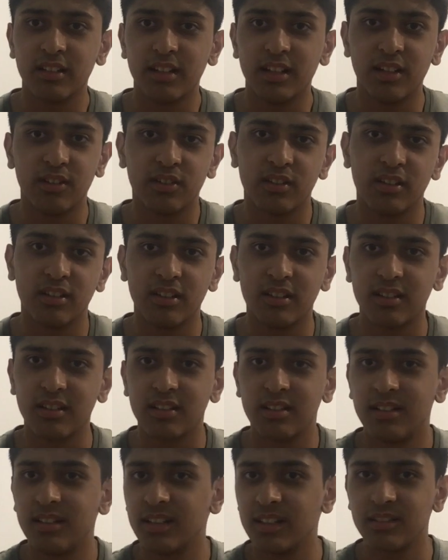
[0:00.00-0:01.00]
And I was like,
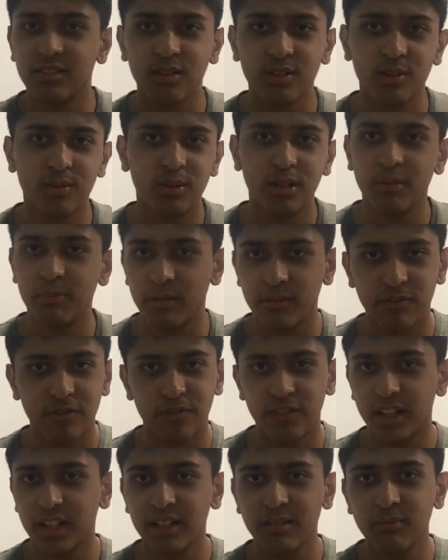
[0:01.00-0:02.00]
"It's not gonna work, but
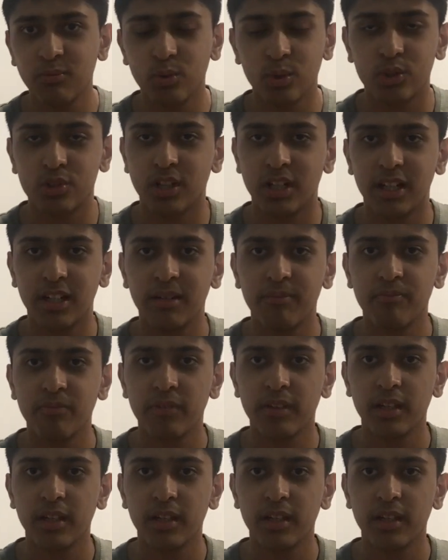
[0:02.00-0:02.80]
fine, we'll try it."